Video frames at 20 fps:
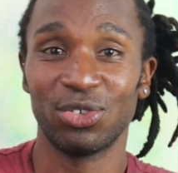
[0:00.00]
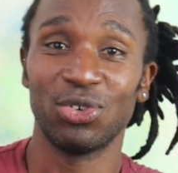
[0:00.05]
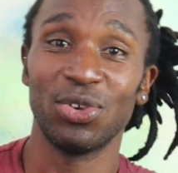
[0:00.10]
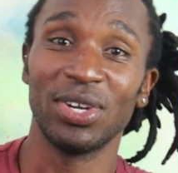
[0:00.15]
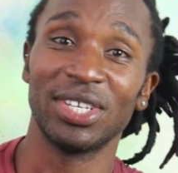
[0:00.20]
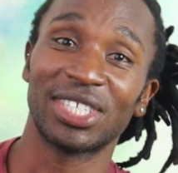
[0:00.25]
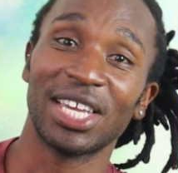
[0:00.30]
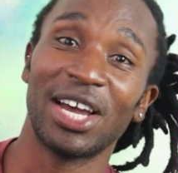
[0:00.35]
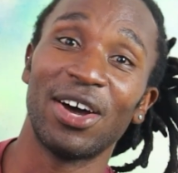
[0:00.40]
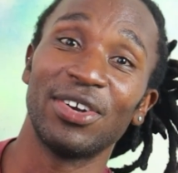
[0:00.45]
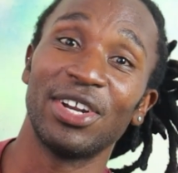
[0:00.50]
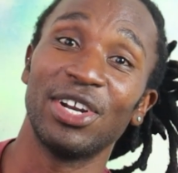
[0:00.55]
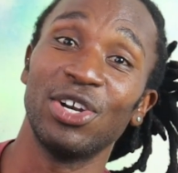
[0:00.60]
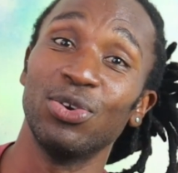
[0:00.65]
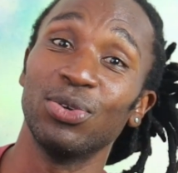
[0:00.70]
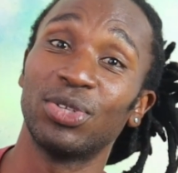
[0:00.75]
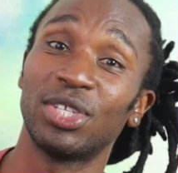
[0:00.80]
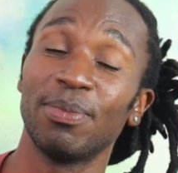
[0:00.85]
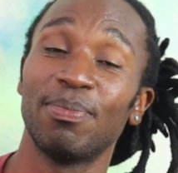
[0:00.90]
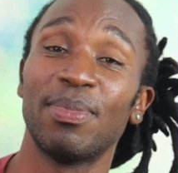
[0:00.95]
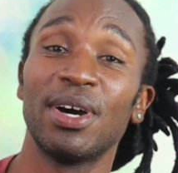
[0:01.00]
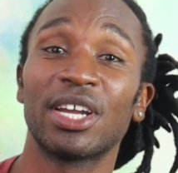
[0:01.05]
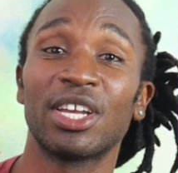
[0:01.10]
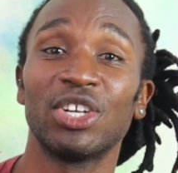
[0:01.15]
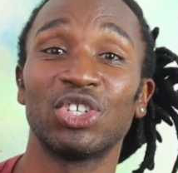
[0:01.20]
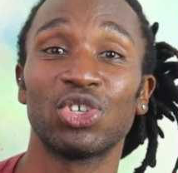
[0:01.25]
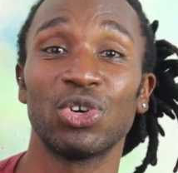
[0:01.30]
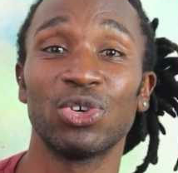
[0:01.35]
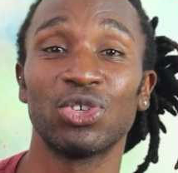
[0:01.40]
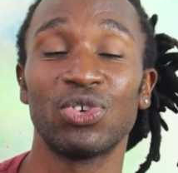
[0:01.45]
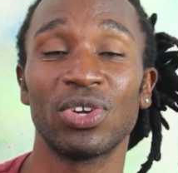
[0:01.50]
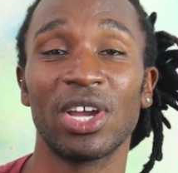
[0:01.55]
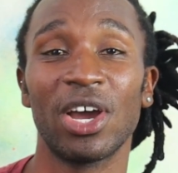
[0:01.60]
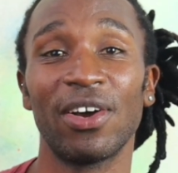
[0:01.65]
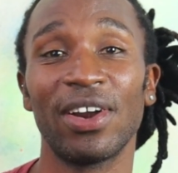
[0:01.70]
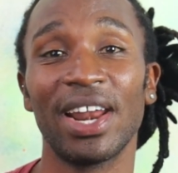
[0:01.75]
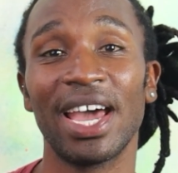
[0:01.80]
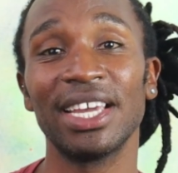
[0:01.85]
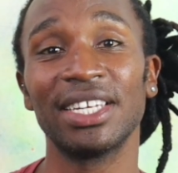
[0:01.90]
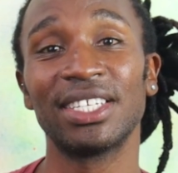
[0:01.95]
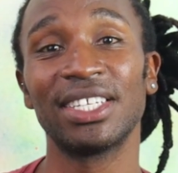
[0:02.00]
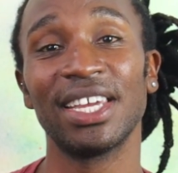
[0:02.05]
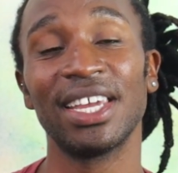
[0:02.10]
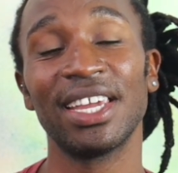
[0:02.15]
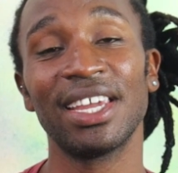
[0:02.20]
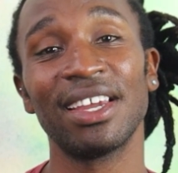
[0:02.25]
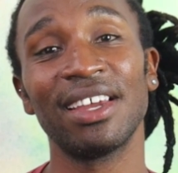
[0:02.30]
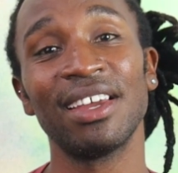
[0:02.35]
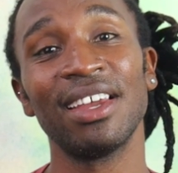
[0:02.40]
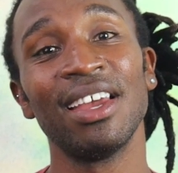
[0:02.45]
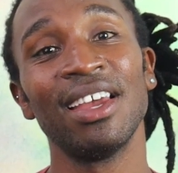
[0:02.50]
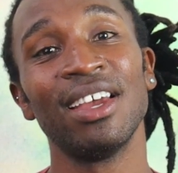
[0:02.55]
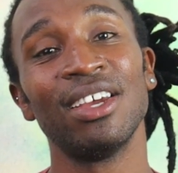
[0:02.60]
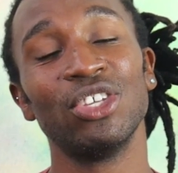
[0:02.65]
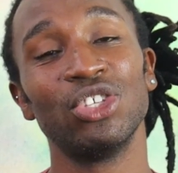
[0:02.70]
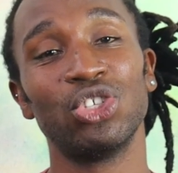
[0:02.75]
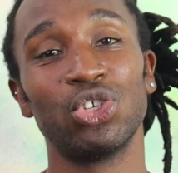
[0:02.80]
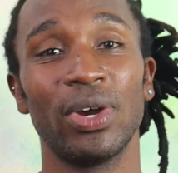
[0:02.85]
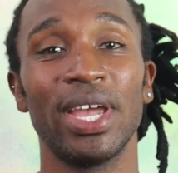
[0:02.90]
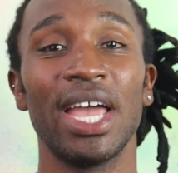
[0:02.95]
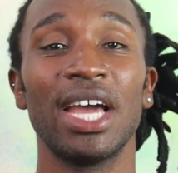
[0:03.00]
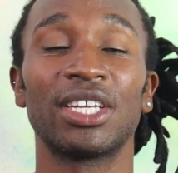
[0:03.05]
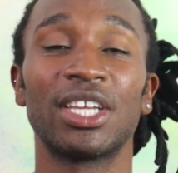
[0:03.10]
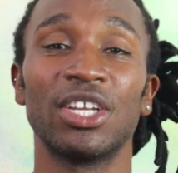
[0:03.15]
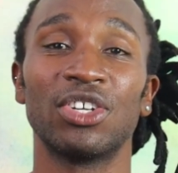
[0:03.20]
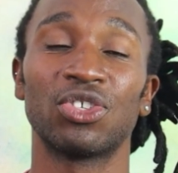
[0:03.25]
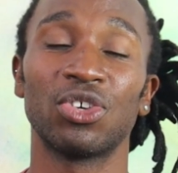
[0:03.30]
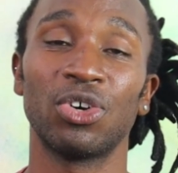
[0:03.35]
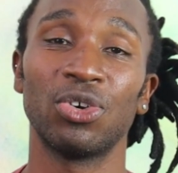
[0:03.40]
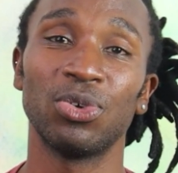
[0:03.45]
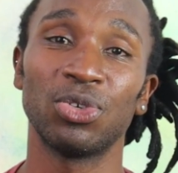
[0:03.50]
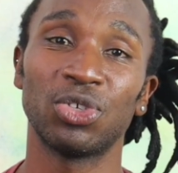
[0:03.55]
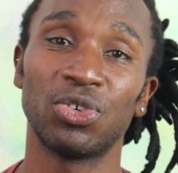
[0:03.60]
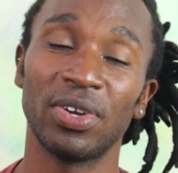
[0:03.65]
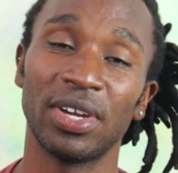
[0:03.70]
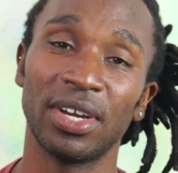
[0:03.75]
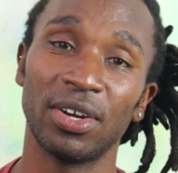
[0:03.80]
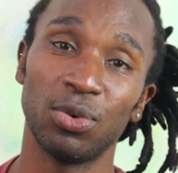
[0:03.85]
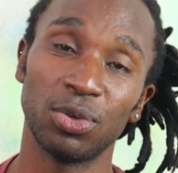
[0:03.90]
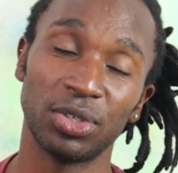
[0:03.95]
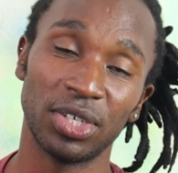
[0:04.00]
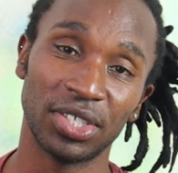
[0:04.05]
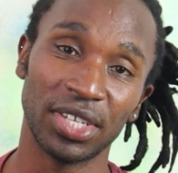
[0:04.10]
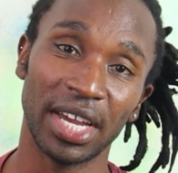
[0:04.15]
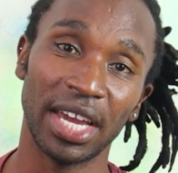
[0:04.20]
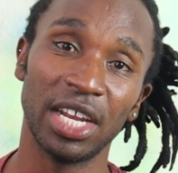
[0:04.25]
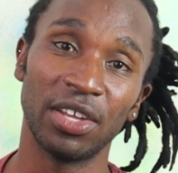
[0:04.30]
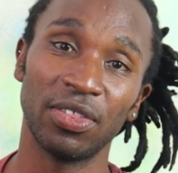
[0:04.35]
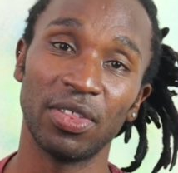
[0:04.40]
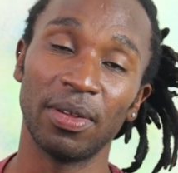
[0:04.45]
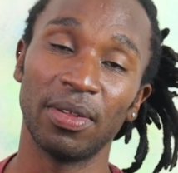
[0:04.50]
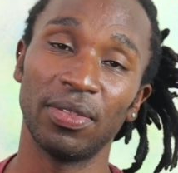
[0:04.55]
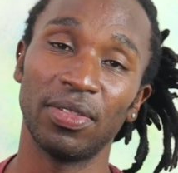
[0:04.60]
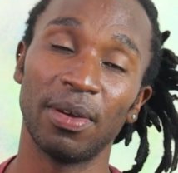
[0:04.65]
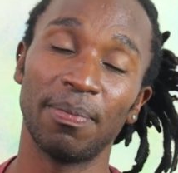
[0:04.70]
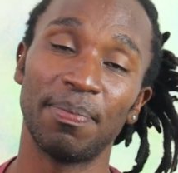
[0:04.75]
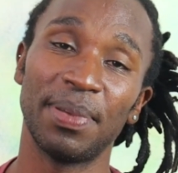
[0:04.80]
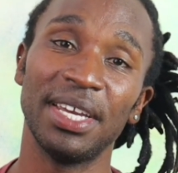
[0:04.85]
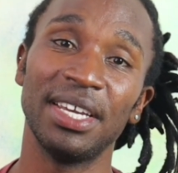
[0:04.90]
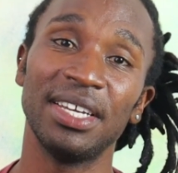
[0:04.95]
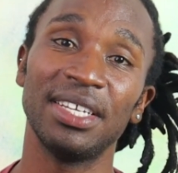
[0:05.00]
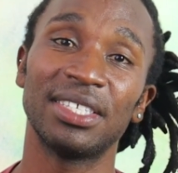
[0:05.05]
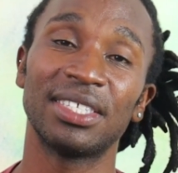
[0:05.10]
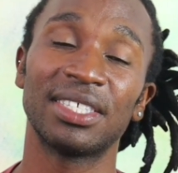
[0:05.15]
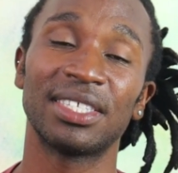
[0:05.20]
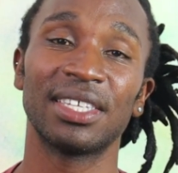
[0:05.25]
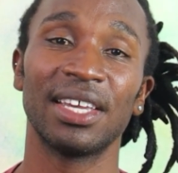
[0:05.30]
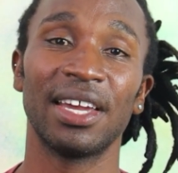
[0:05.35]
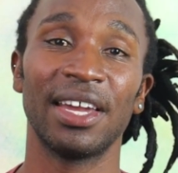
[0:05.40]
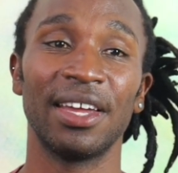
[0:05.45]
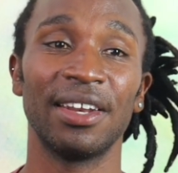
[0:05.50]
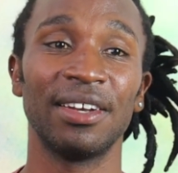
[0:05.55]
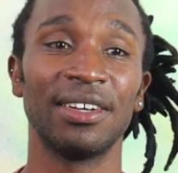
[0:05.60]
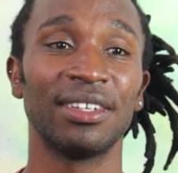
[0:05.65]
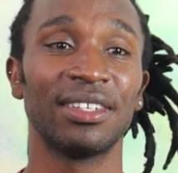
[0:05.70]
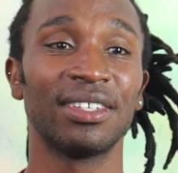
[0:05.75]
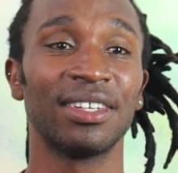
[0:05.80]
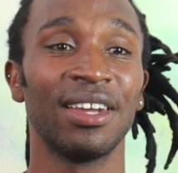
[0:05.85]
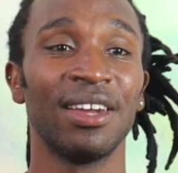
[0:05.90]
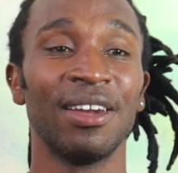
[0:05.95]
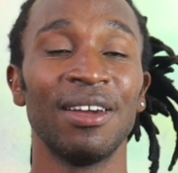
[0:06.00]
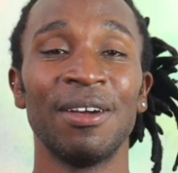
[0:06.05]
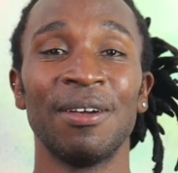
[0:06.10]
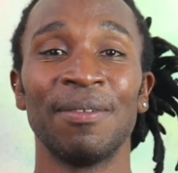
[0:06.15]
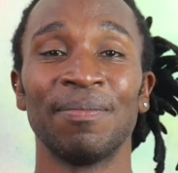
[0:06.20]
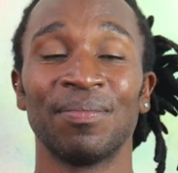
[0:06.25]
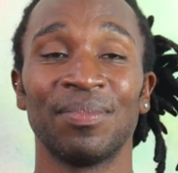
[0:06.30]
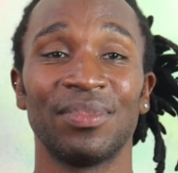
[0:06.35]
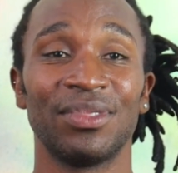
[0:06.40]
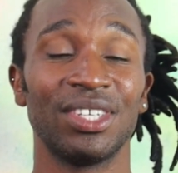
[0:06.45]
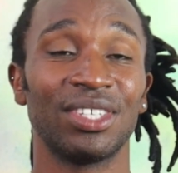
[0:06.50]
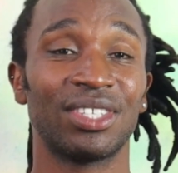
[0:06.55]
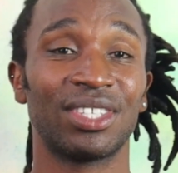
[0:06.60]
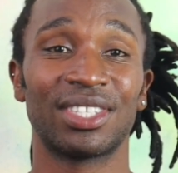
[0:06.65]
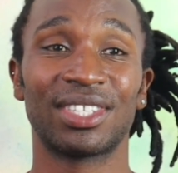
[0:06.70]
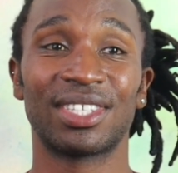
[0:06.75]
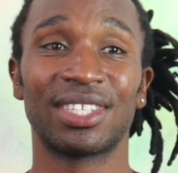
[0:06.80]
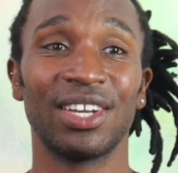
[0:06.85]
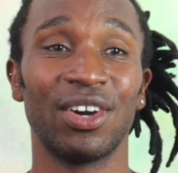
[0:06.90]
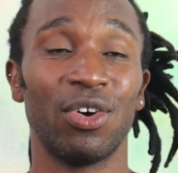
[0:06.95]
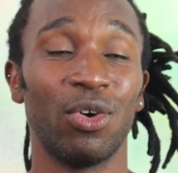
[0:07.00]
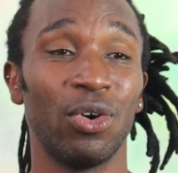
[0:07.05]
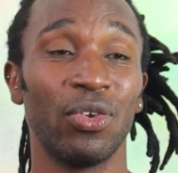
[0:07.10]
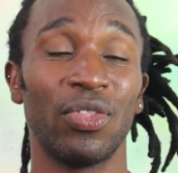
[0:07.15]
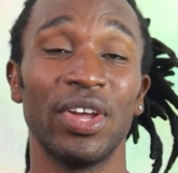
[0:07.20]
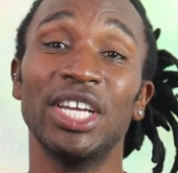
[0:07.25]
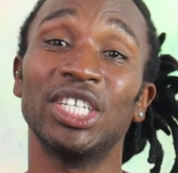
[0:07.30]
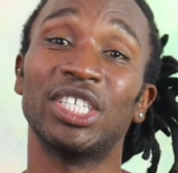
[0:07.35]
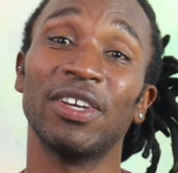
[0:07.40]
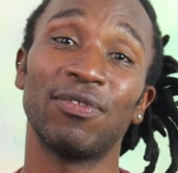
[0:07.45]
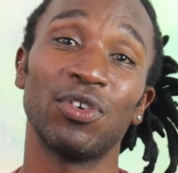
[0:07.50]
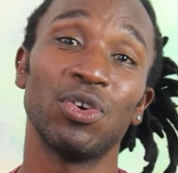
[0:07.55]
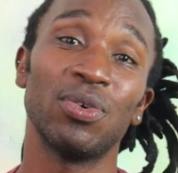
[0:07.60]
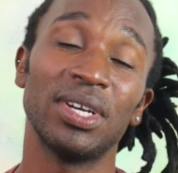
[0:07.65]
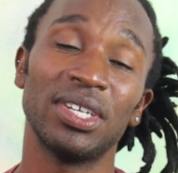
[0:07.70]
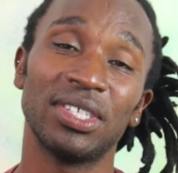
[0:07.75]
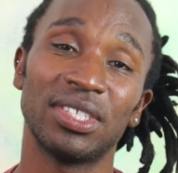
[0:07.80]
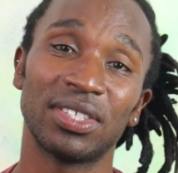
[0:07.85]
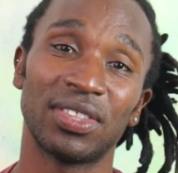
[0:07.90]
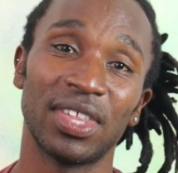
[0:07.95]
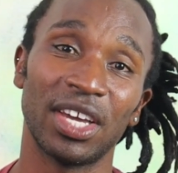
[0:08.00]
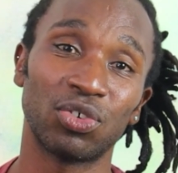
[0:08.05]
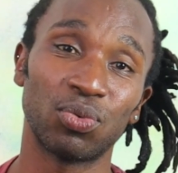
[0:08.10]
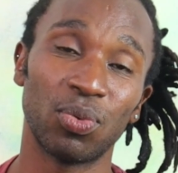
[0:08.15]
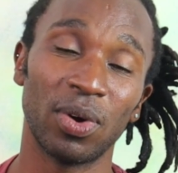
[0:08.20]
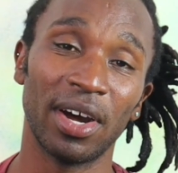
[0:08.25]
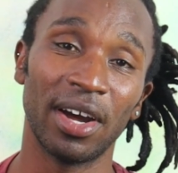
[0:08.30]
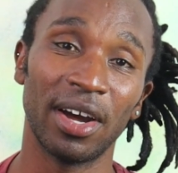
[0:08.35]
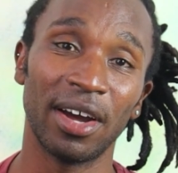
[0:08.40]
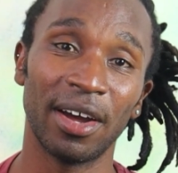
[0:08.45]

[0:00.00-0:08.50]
doing sound, and Lucy Birkinshaw, who's doing our lighting, Zoe Atkinson, who's designing the piece, and just all the interviewees that